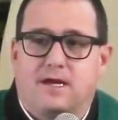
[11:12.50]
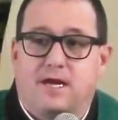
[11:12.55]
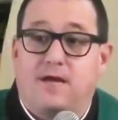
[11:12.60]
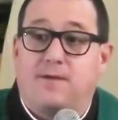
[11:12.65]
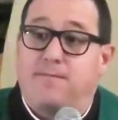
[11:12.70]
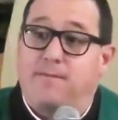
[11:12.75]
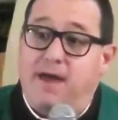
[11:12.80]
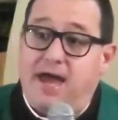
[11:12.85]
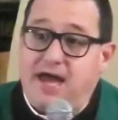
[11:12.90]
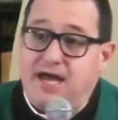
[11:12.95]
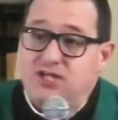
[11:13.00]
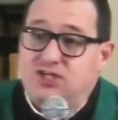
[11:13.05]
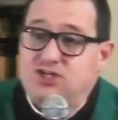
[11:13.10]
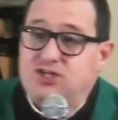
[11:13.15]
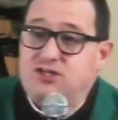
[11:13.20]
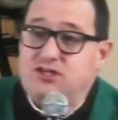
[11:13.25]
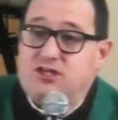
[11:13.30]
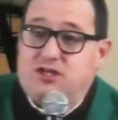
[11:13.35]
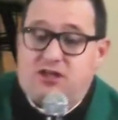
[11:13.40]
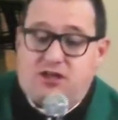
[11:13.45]

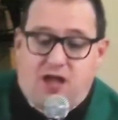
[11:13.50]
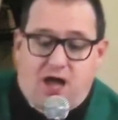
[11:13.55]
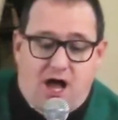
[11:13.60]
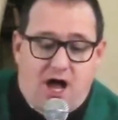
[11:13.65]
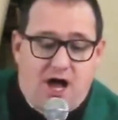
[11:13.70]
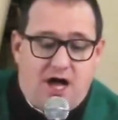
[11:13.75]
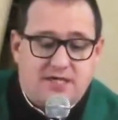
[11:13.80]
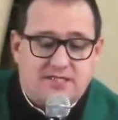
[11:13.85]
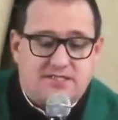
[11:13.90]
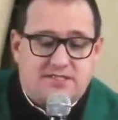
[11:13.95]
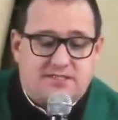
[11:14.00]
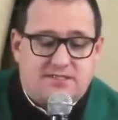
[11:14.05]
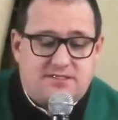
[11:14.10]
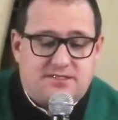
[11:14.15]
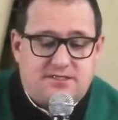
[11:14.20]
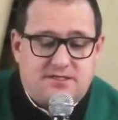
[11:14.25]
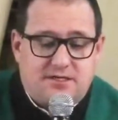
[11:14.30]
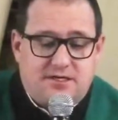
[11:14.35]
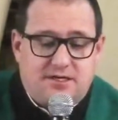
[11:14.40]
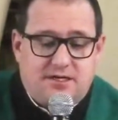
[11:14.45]
Imagine the
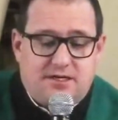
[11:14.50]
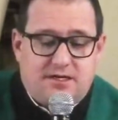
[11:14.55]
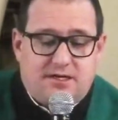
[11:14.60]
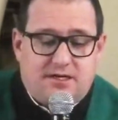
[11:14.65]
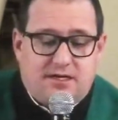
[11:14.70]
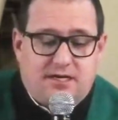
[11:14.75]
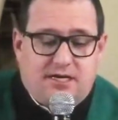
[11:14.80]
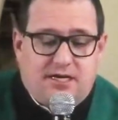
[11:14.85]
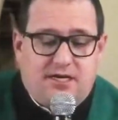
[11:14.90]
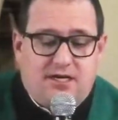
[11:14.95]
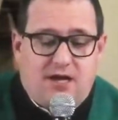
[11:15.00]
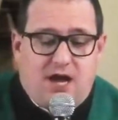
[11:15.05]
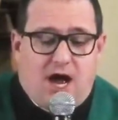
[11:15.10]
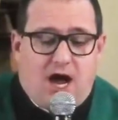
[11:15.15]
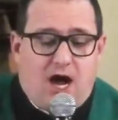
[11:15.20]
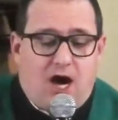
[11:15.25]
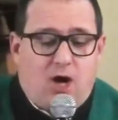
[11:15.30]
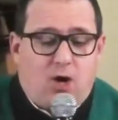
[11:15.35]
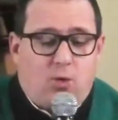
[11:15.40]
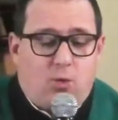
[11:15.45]
loss in
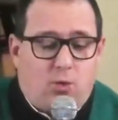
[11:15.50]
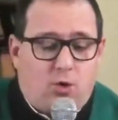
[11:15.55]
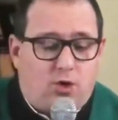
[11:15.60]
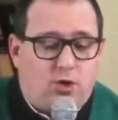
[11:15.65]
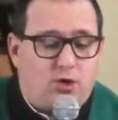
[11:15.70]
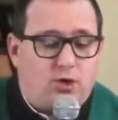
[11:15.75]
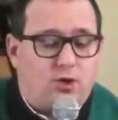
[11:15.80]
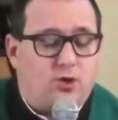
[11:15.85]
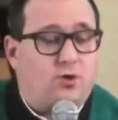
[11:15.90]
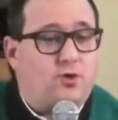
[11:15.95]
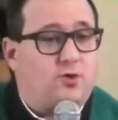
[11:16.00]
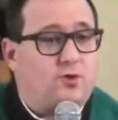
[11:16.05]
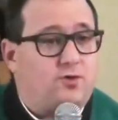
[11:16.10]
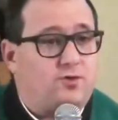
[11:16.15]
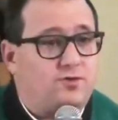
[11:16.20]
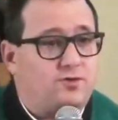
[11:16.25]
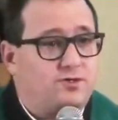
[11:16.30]
our world